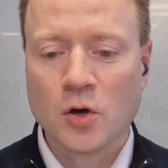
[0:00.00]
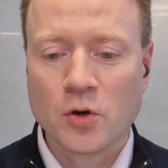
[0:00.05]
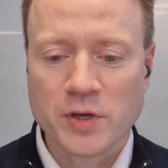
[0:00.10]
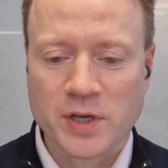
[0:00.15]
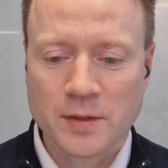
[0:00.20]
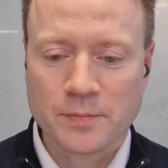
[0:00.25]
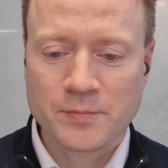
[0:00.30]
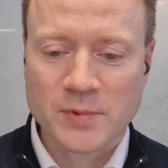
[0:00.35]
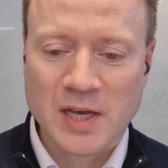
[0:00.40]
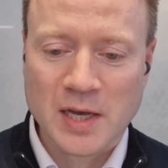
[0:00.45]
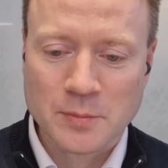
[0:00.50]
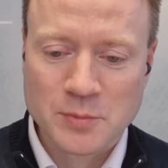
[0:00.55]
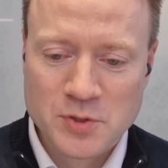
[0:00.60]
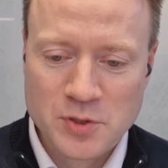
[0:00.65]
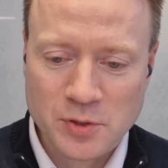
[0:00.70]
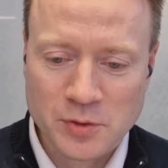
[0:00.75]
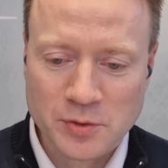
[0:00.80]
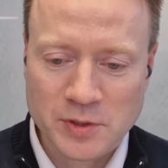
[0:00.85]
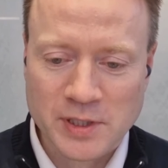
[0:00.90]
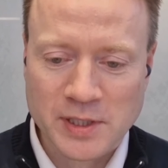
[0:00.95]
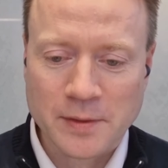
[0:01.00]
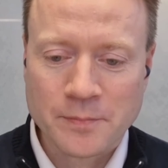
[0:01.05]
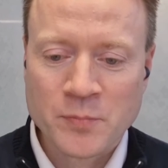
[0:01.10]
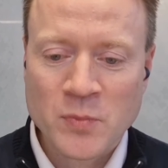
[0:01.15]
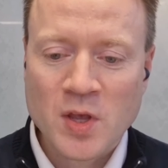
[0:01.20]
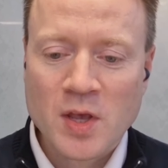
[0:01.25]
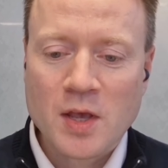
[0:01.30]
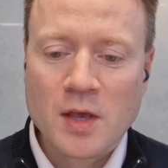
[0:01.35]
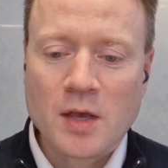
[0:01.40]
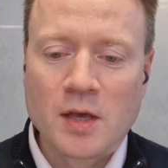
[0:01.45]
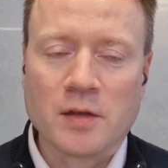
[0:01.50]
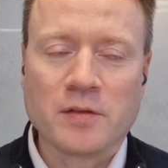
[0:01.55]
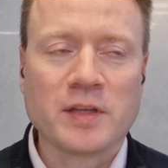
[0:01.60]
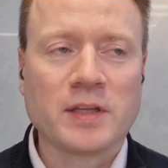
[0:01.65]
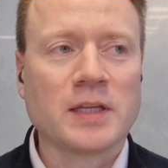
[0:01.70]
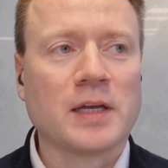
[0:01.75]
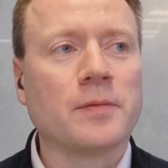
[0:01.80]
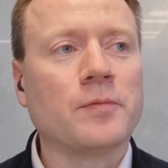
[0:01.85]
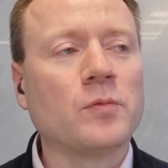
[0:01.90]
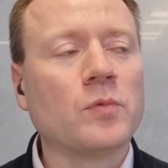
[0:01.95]
yeah, absolutely. I
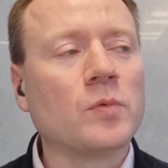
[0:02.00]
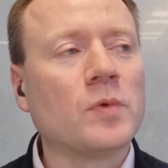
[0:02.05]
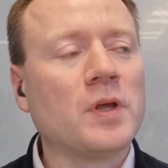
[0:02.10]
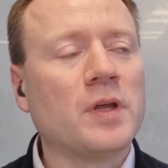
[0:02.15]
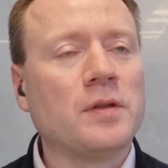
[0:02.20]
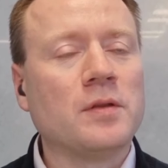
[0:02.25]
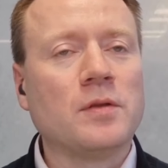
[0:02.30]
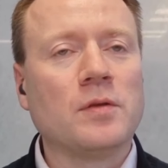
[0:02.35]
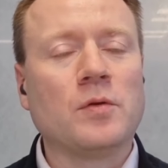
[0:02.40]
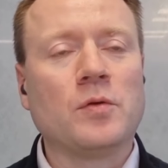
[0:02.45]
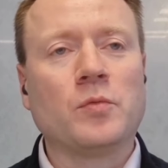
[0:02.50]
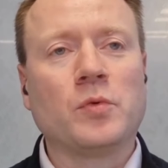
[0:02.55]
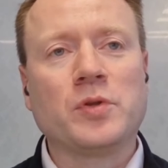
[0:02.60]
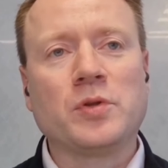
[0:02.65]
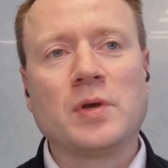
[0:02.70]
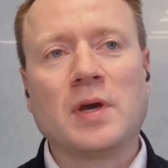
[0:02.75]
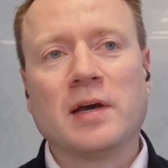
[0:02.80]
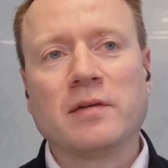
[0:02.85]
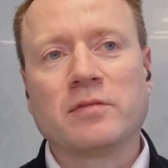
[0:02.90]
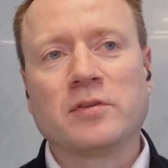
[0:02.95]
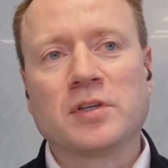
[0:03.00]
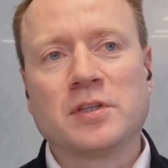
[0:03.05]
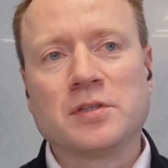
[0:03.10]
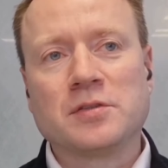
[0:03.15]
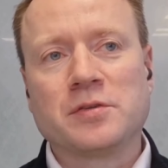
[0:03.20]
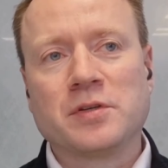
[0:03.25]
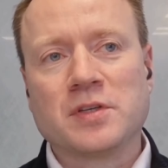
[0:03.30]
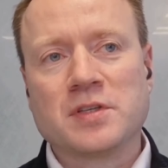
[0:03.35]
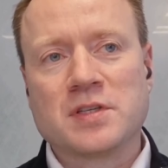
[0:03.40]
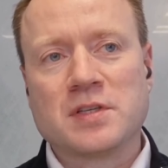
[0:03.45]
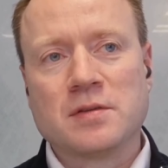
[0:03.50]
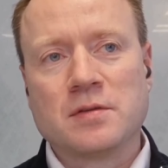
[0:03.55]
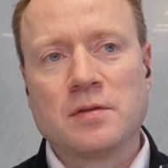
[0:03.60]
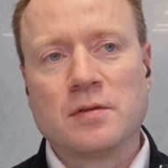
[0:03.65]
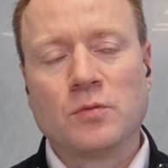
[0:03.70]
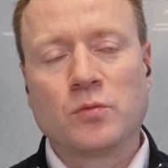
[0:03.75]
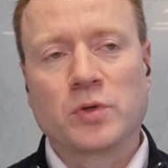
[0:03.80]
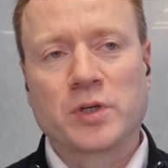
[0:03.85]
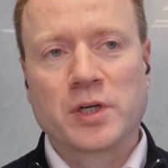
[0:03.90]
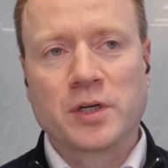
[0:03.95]
think that, and when you have countries
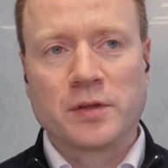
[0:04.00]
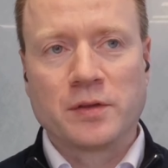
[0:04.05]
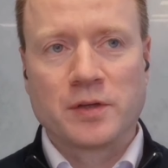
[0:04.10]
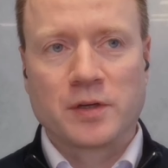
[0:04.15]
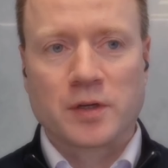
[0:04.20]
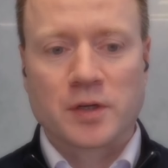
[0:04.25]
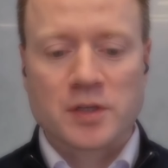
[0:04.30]
where there are